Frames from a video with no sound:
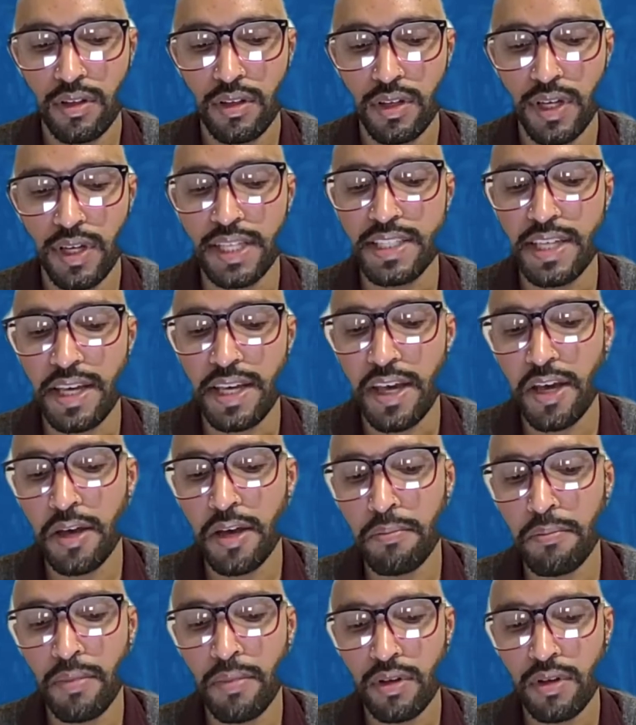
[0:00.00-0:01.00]
And to
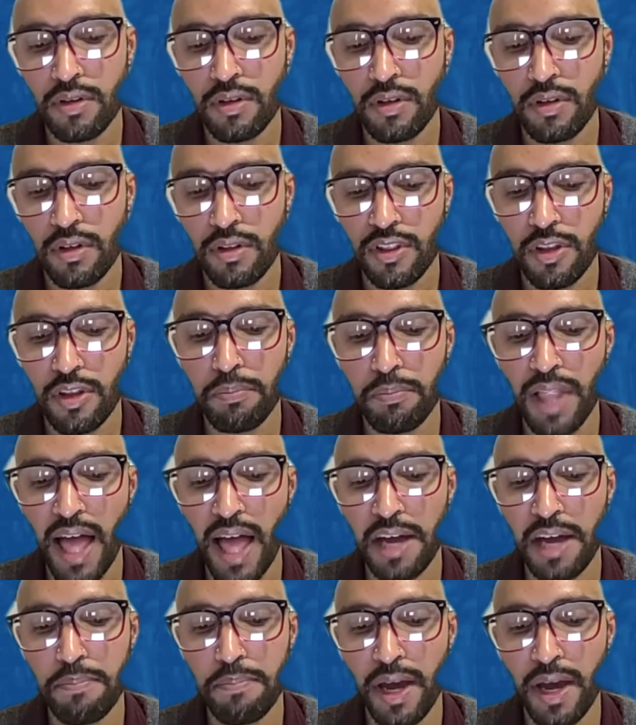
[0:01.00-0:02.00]
him, the
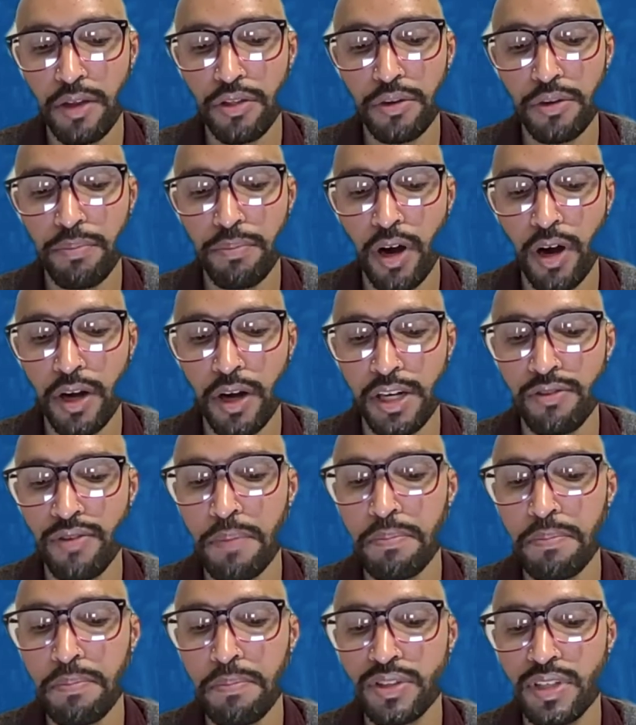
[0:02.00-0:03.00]
Black Panther Party
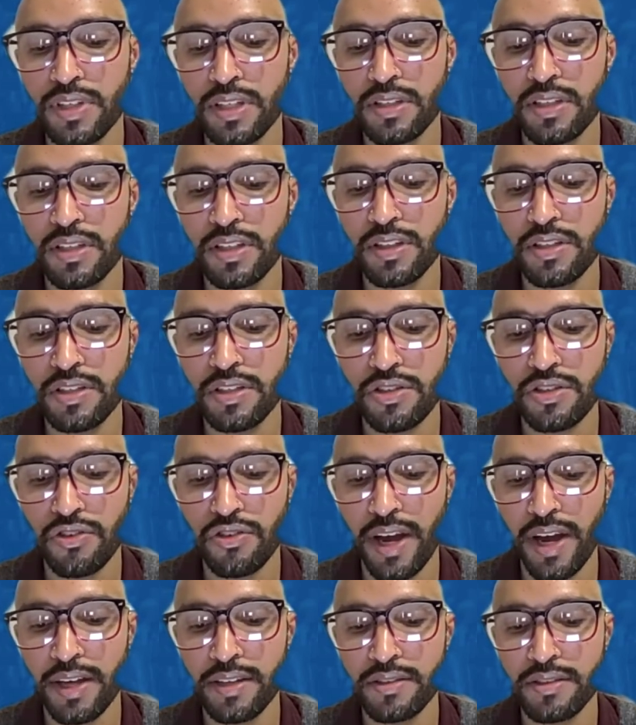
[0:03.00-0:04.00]
represented the
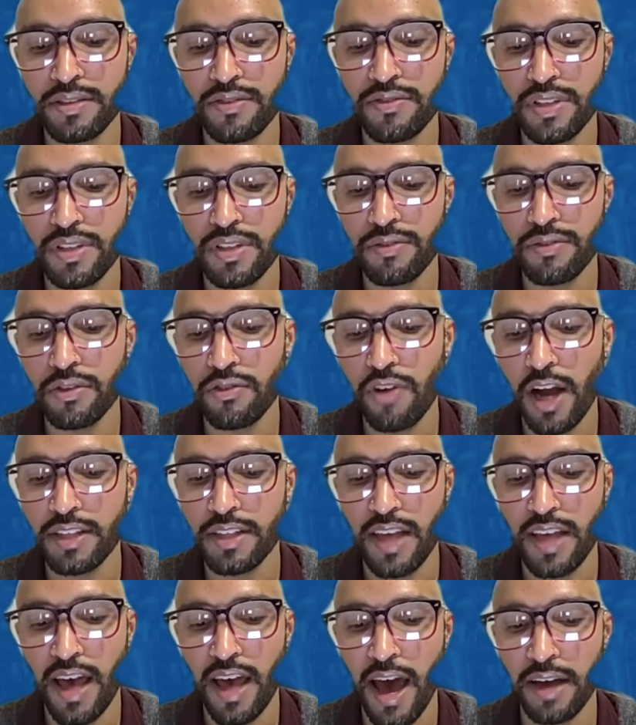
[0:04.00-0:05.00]
strands of civil
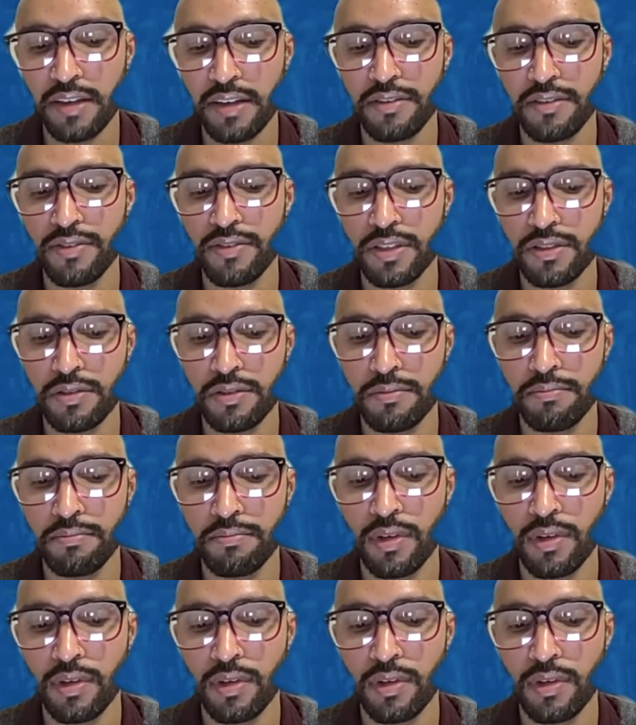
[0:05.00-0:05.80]
rights activism